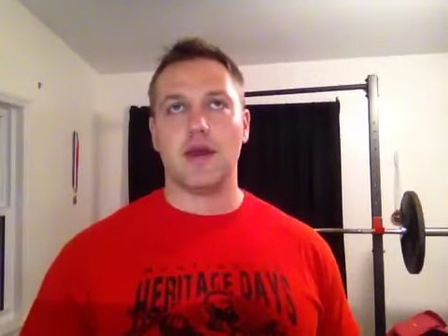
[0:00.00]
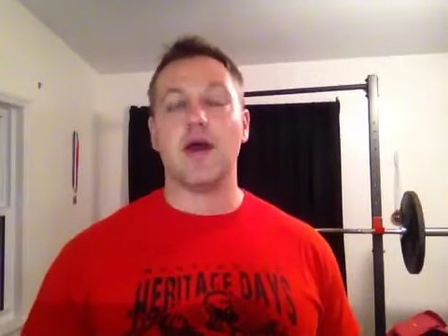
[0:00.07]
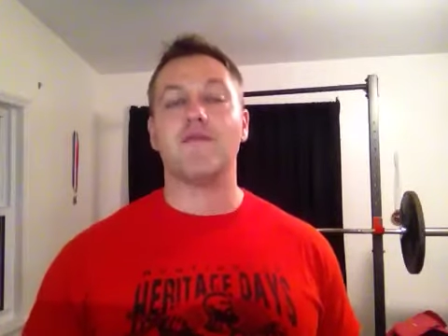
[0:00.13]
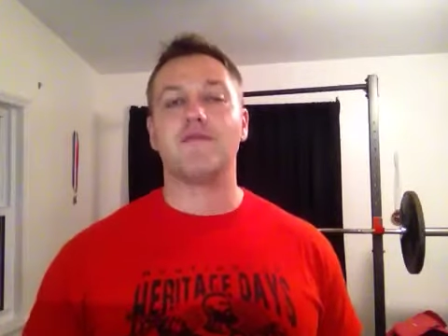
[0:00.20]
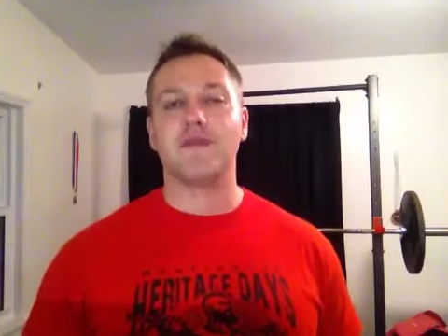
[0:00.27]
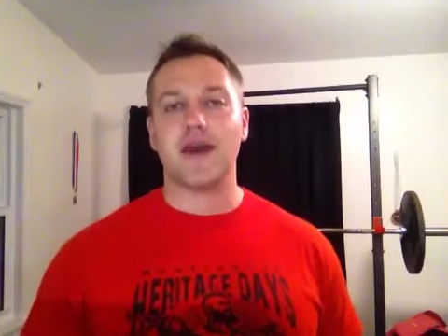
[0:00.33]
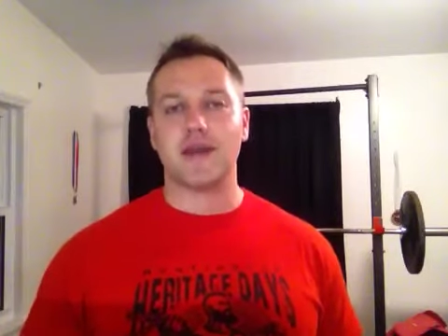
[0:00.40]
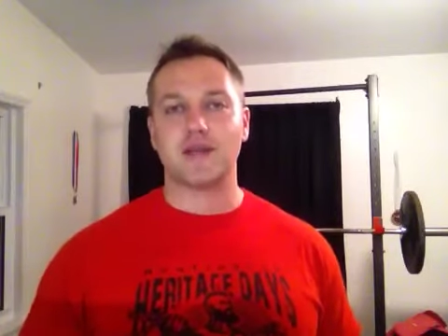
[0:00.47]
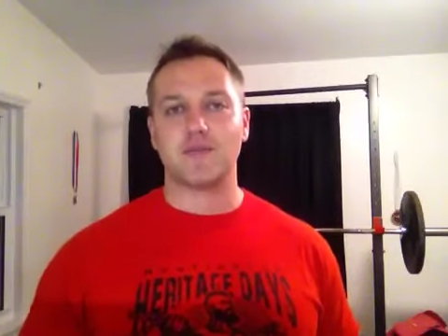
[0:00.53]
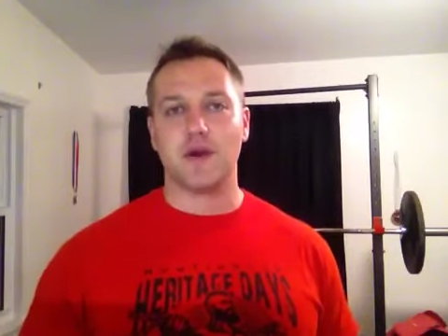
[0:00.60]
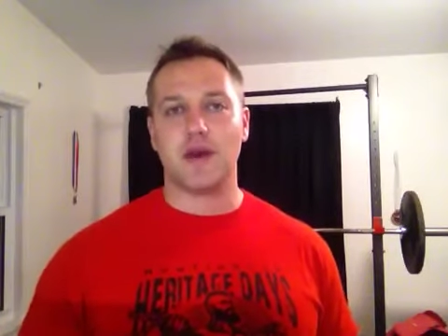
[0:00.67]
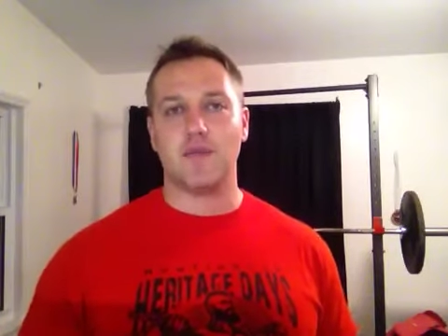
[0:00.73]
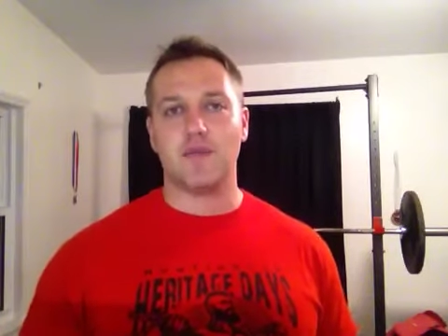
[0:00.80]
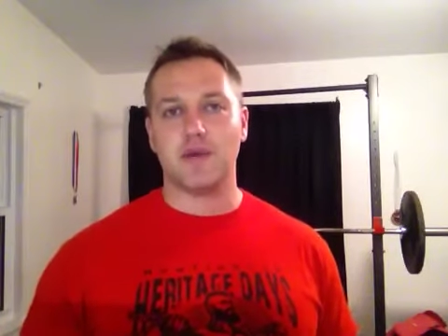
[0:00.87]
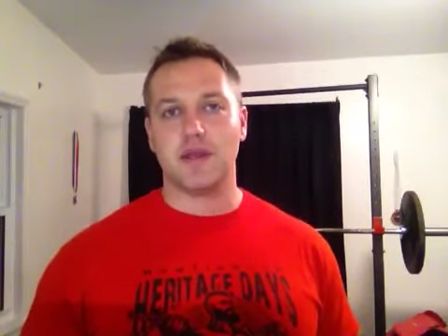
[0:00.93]
affect
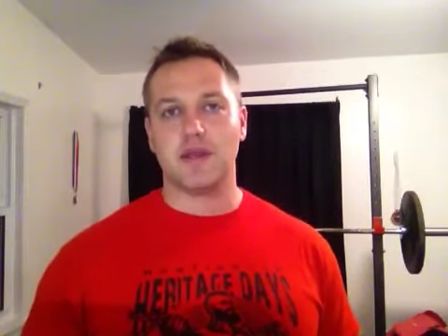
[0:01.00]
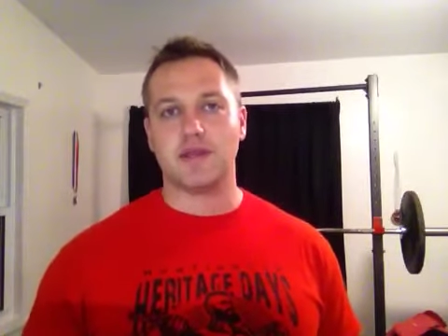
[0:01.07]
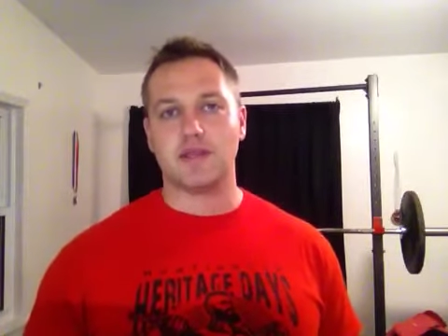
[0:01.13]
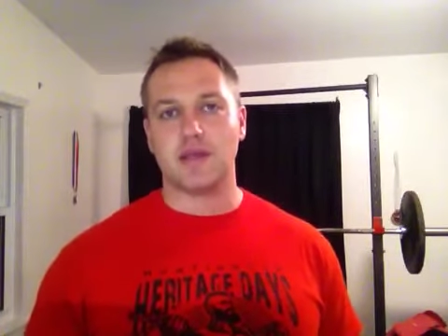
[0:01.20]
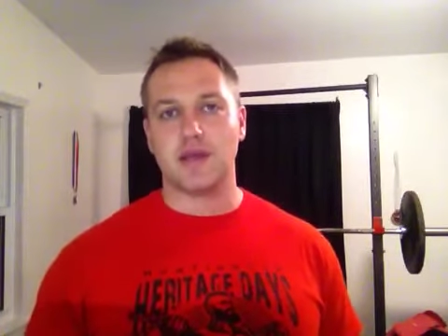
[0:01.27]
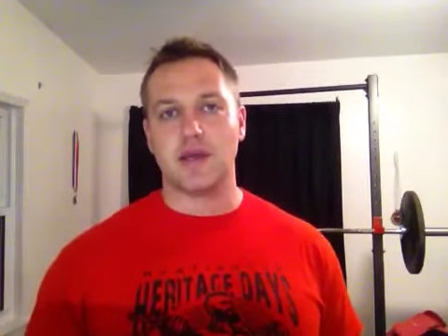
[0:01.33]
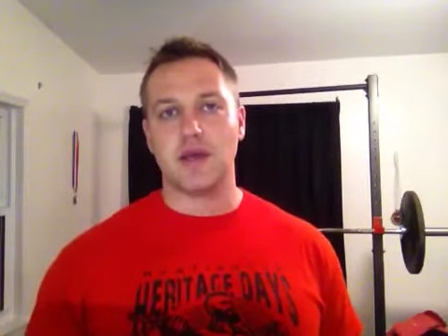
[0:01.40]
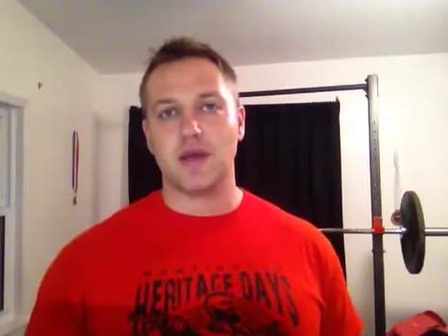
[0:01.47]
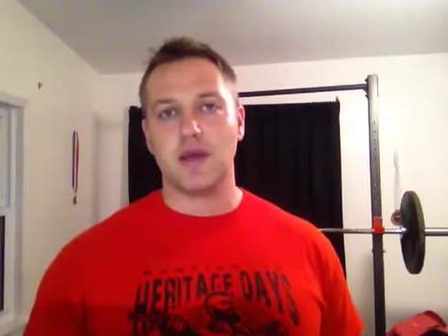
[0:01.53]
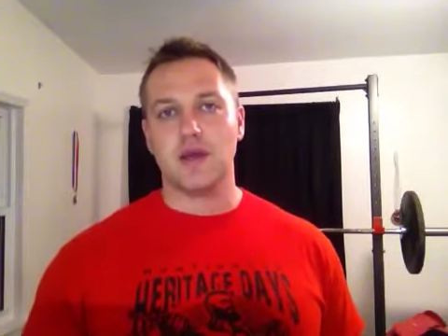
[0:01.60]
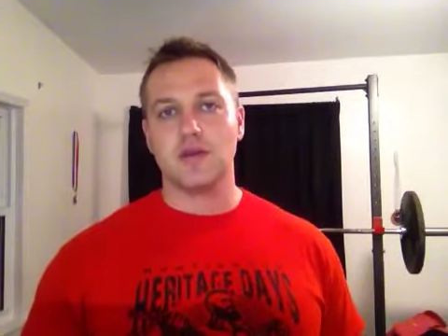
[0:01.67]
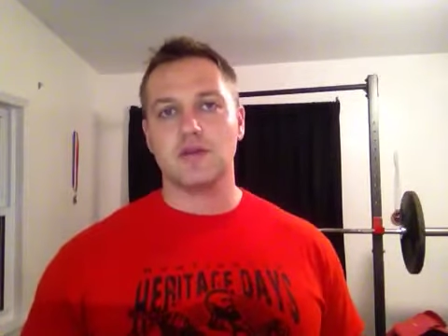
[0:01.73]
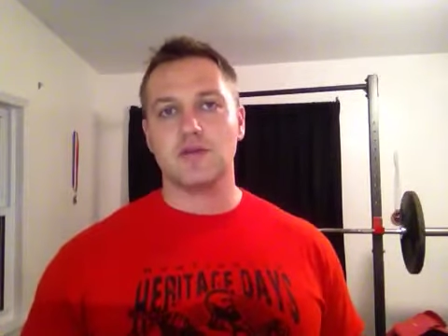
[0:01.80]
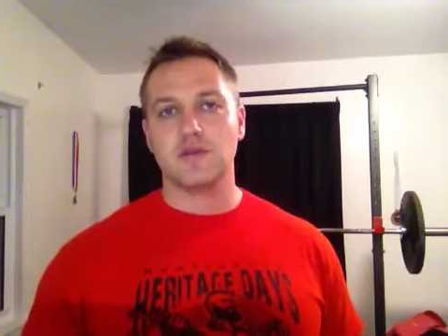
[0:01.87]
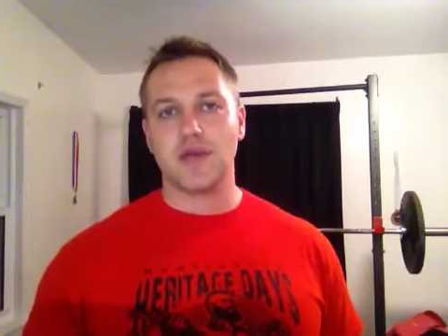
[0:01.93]
my ability
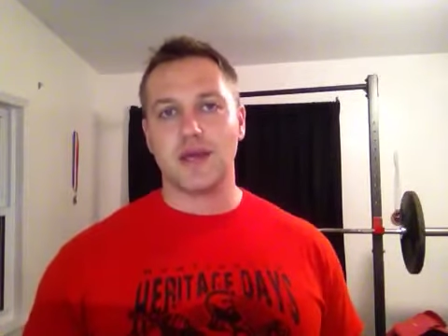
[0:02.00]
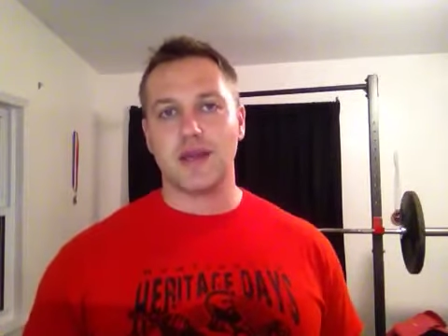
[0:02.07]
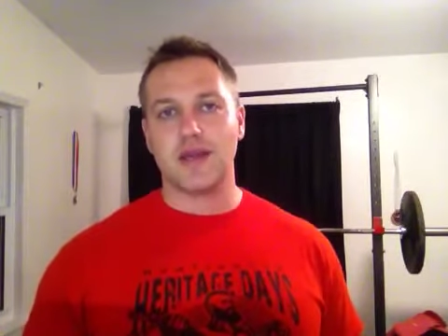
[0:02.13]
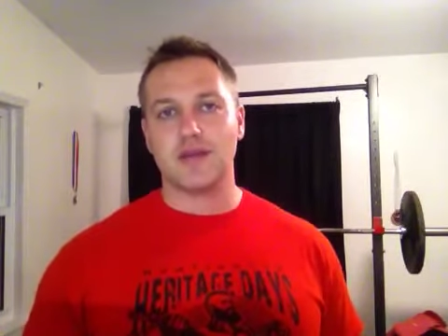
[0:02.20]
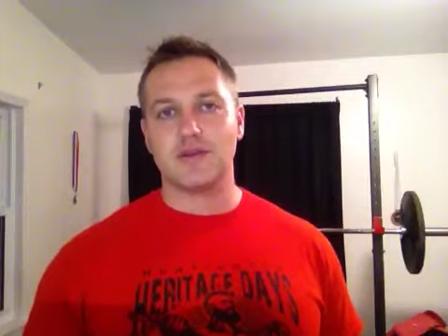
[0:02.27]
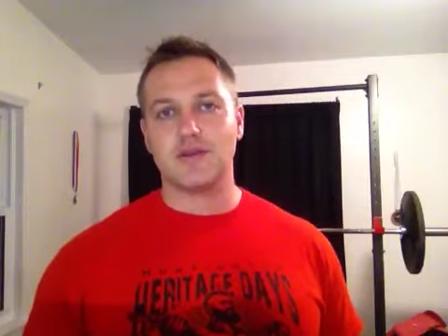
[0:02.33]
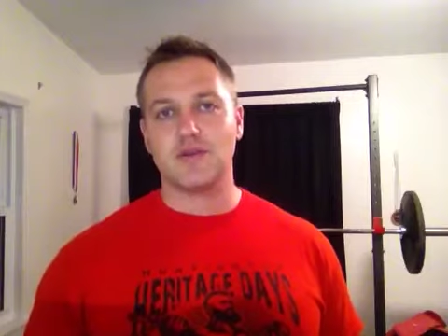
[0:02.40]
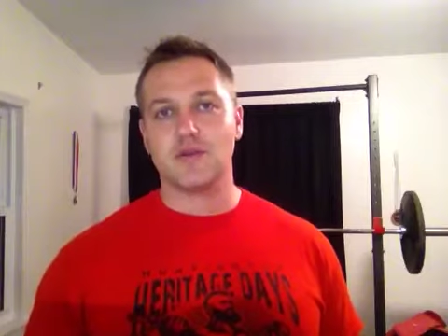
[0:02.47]
to get into